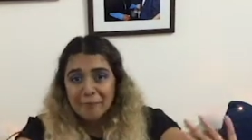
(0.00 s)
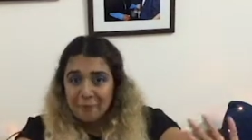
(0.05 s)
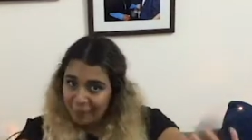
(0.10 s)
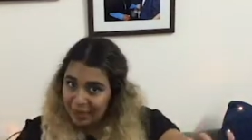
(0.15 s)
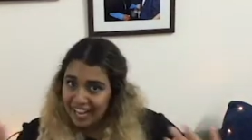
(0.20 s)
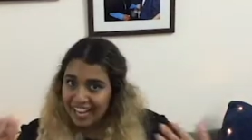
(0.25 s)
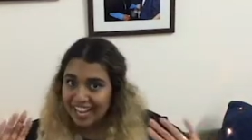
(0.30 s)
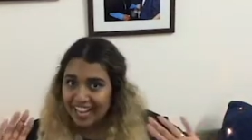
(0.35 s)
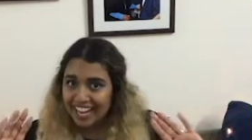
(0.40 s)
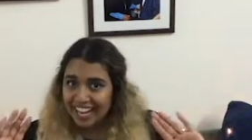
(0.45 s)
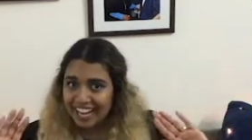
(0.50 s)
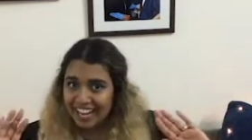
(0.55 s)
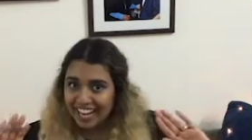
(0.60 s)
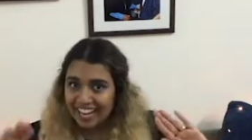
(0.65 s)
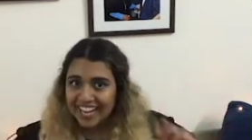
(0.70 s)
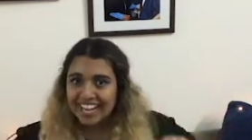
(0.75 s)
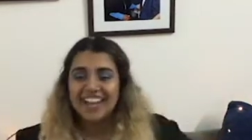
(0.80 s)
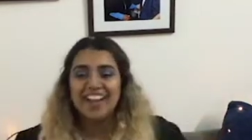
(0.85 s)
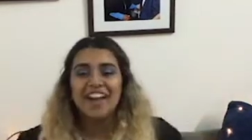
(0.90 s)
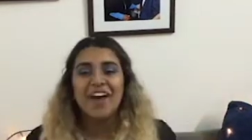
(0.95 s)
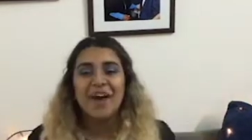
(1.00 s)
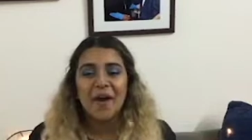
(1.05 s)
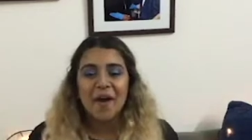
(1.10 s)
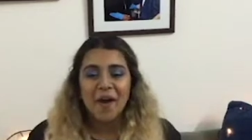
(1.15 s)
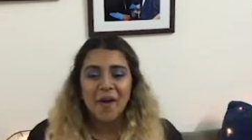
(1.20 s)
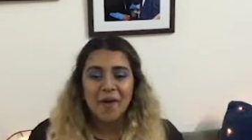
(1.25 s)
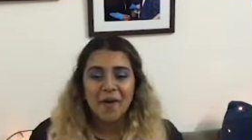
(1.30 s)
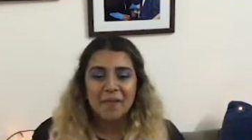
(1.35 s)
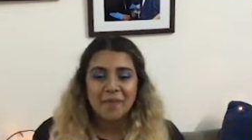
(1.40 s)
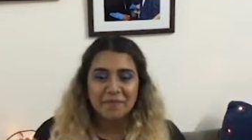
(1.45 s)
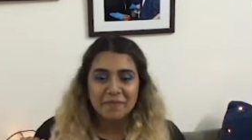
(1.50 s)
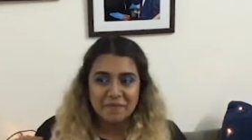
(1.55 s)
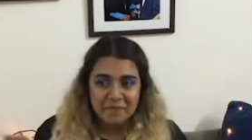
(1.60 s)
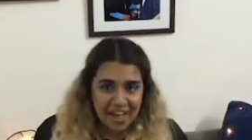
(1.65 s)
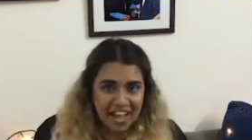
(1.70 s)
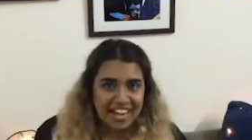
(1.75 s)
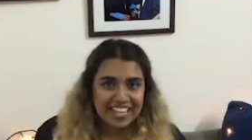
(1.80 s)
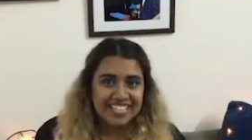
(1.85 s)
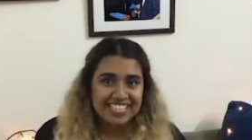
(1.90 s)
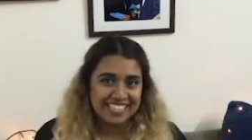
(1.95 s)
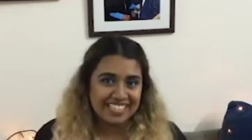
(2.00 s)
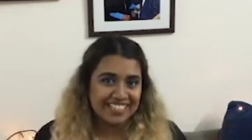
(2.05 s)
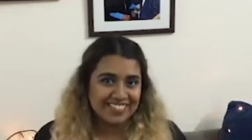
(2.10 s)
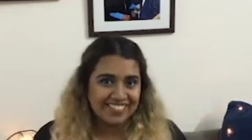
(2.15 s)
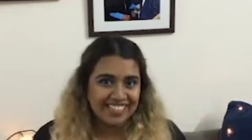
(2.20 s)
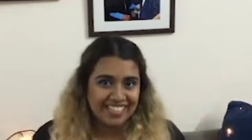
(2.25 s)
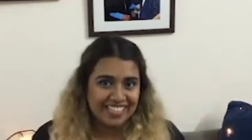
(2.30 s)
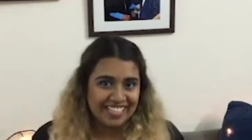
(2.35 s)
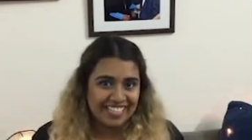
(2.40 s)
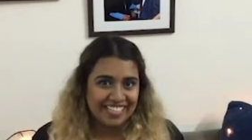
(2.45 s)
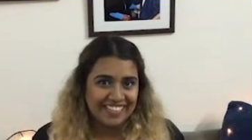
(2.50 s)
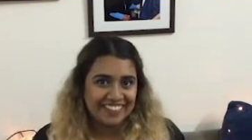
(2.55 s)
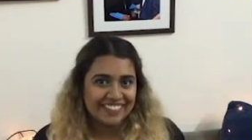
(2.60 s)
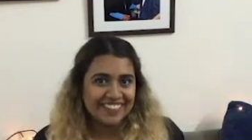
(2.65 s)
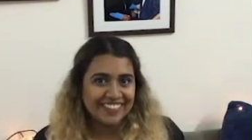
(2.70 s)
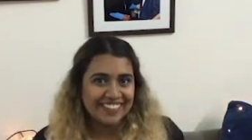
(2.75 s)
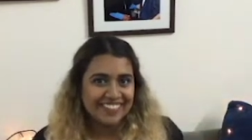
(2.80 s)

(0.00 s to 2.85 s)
bye! Back to the video.